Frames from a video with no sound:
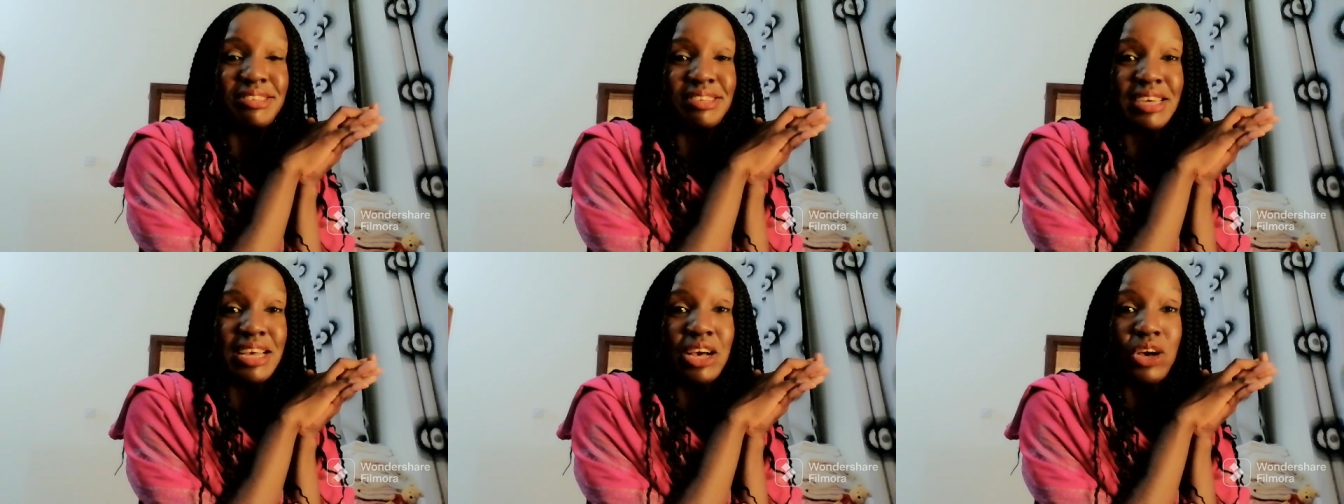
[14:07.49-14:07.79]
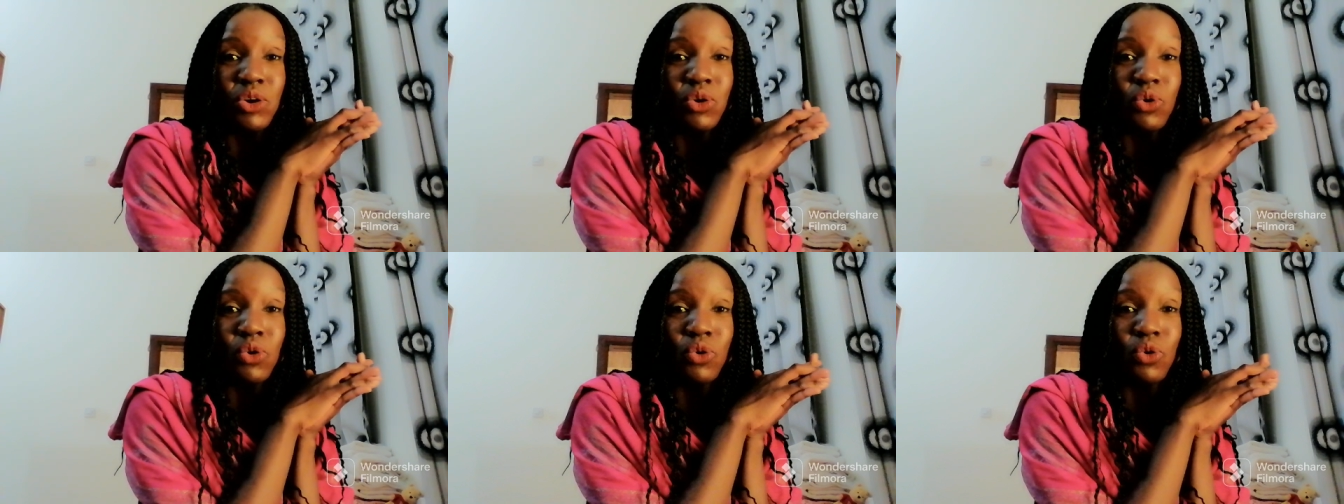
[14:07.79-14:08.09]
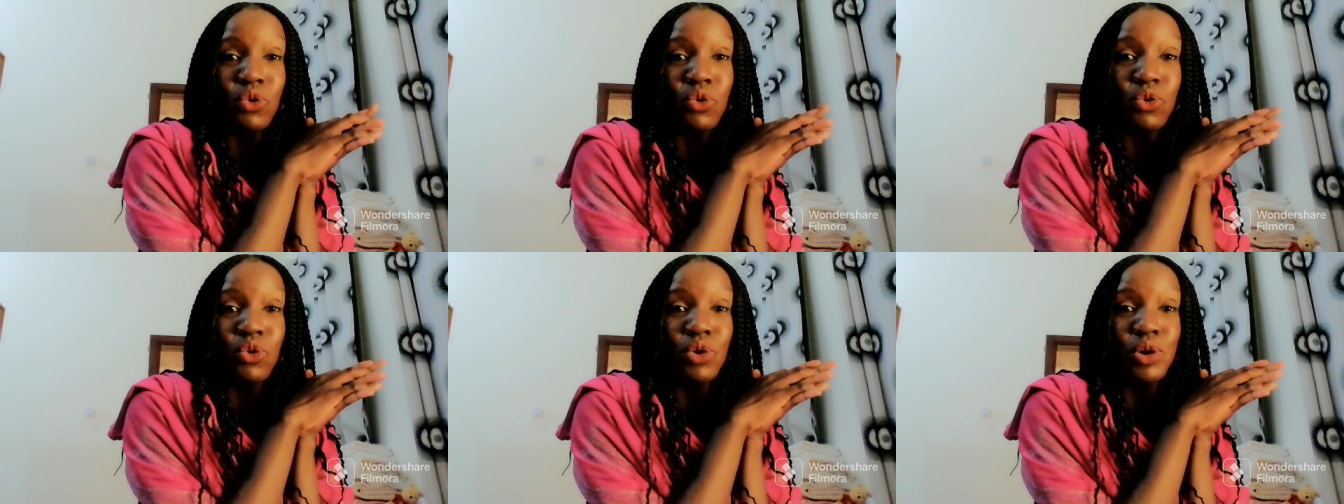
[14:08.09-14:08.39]

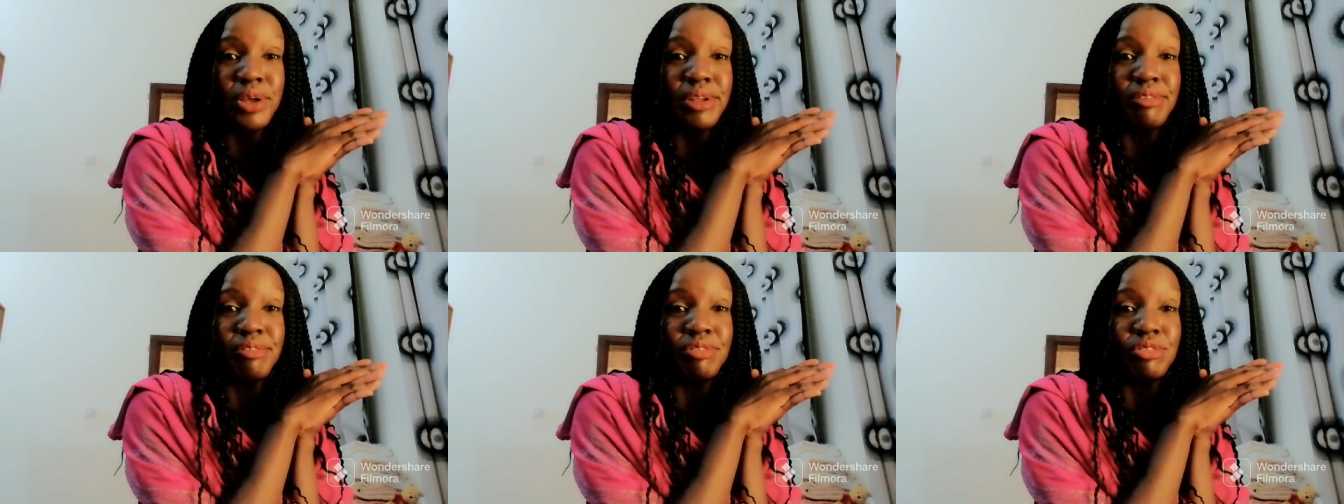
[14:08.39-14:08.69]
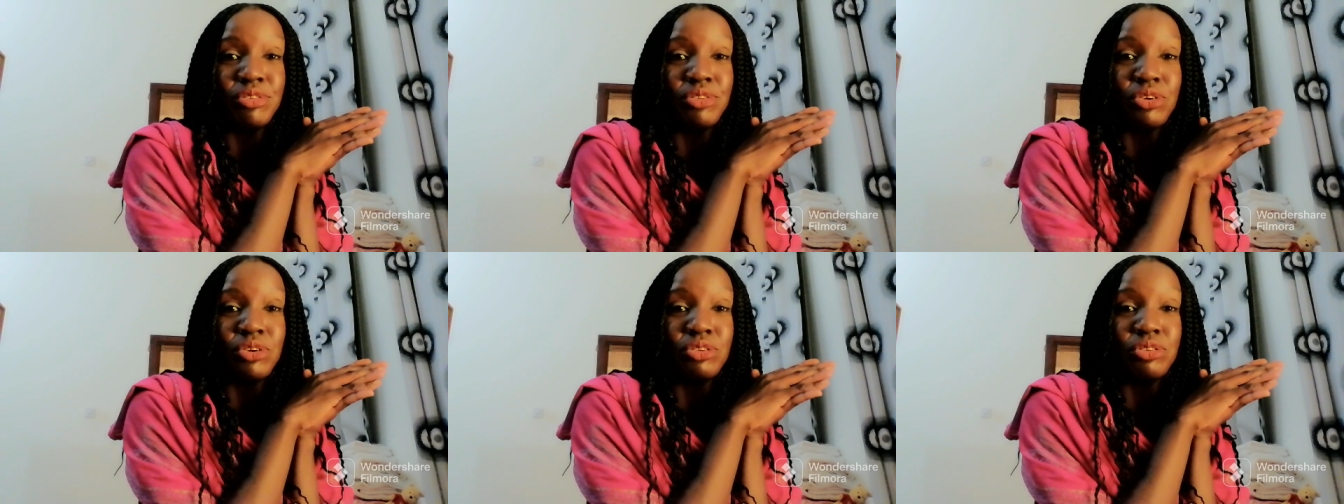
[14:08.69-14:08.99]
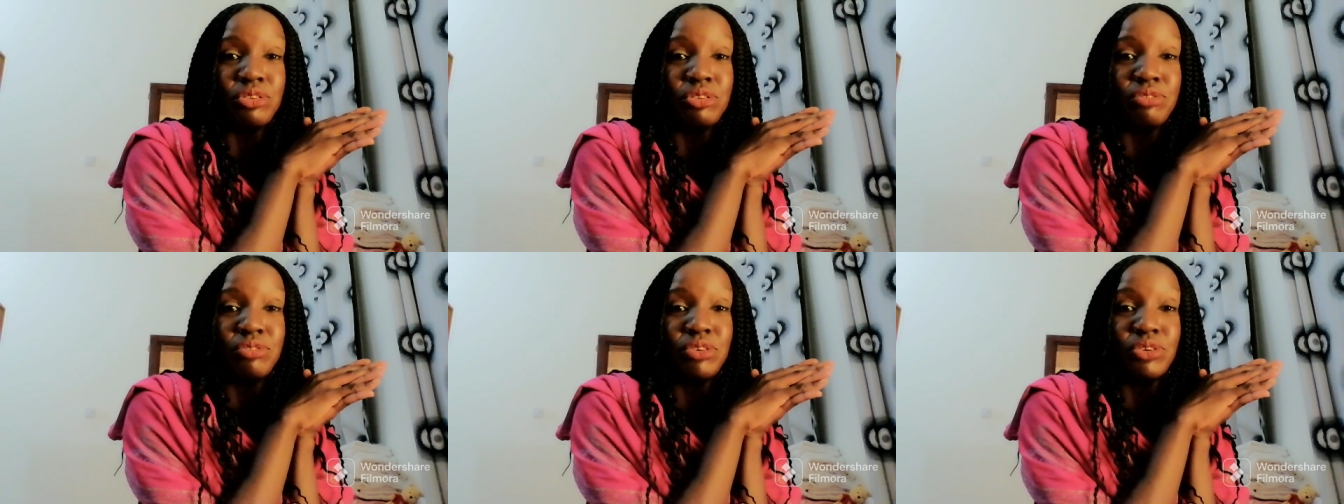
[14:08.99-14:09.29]
Ciao. And for
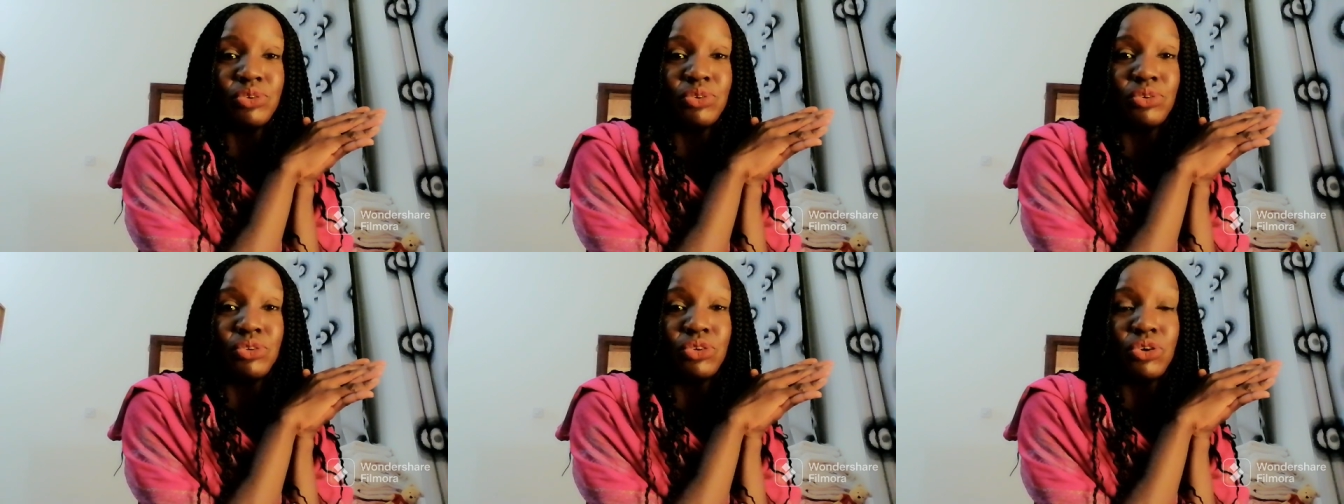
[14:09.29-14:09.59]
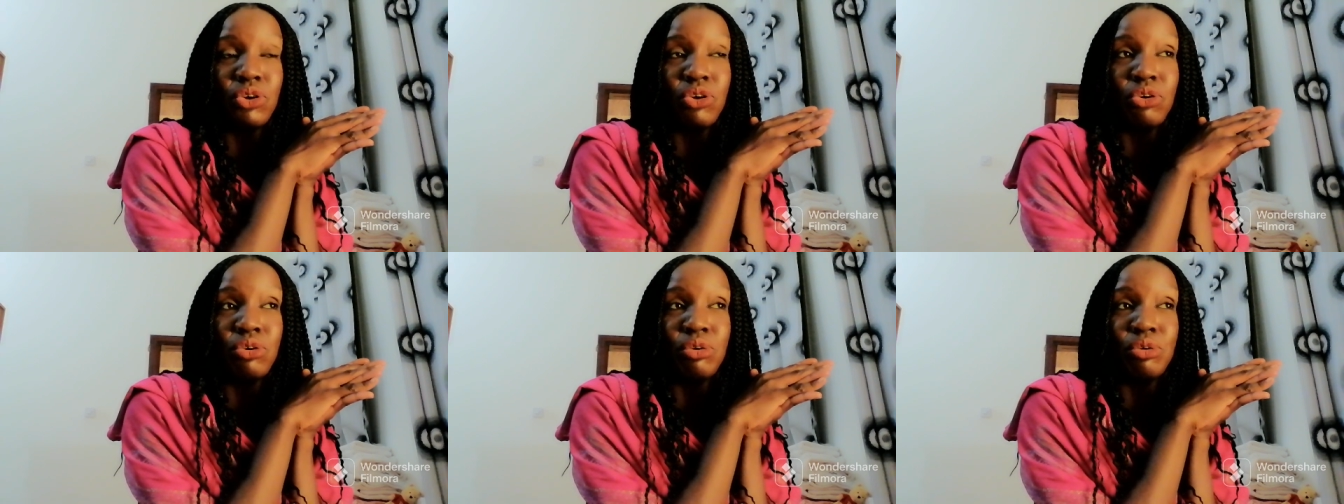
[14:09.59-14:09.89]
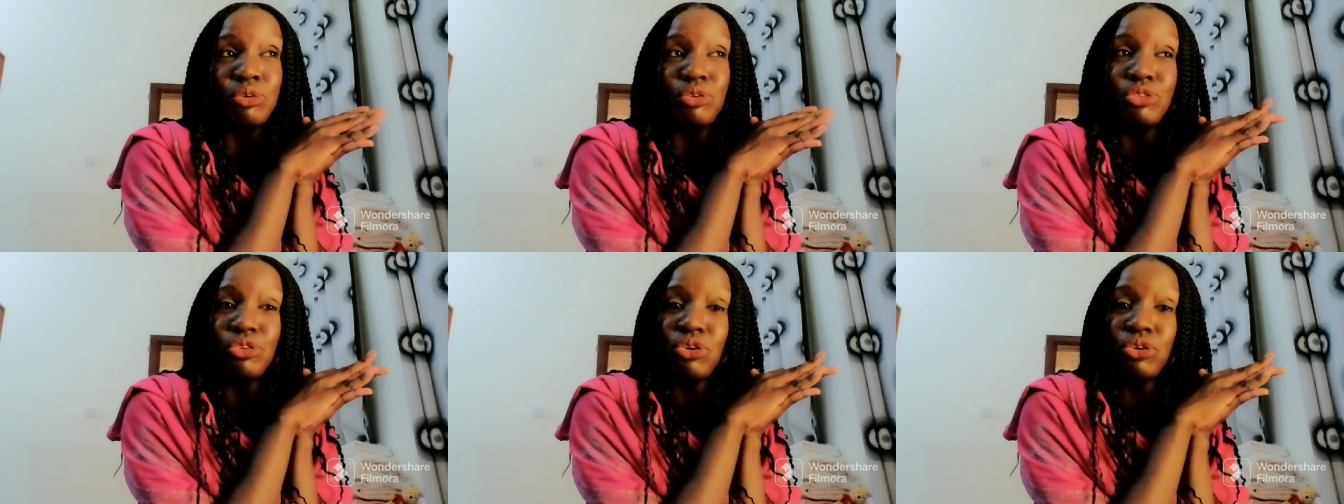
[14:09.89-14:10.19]
those of you
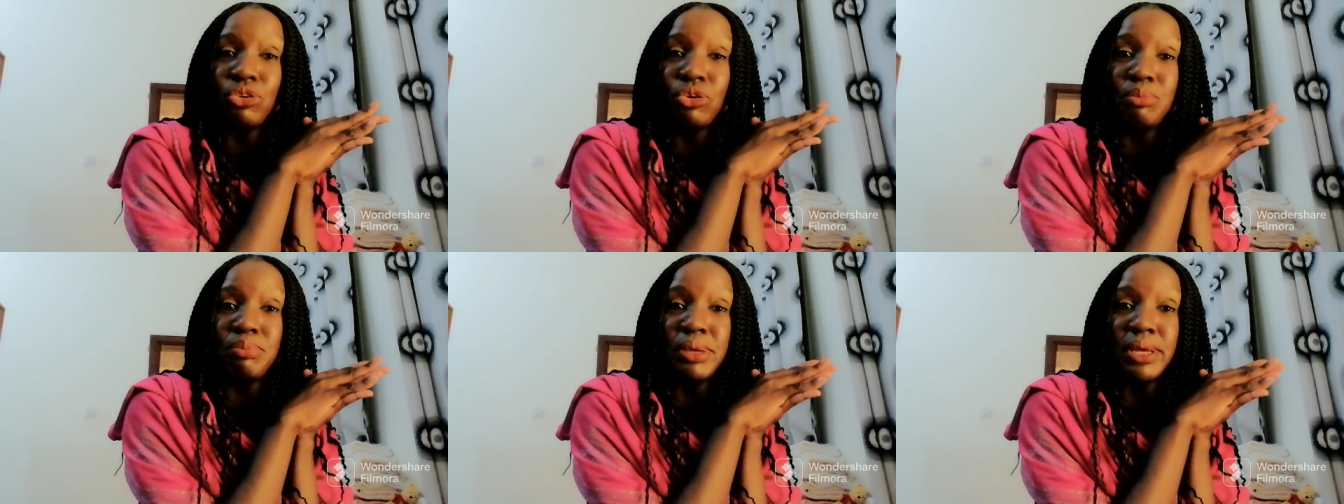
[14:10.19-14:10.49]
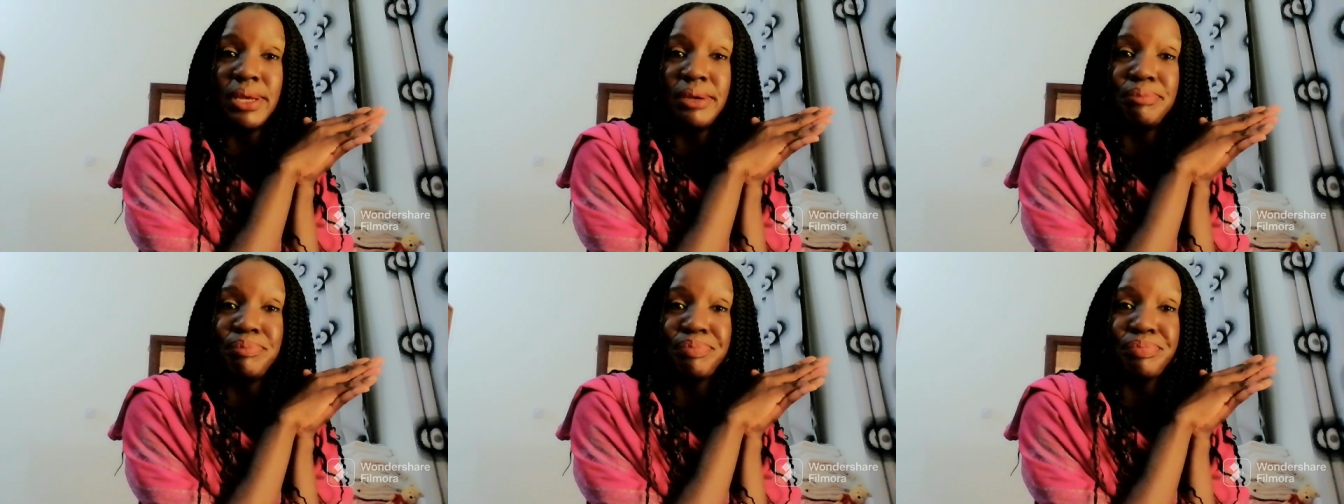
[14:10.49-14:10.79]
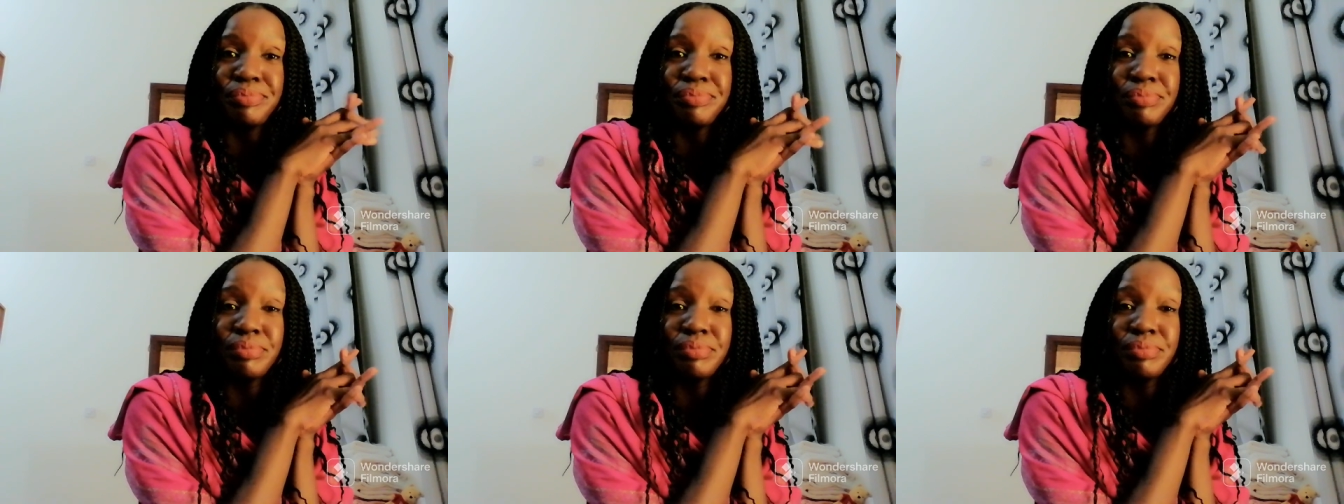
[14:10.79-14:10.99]
who don't know me,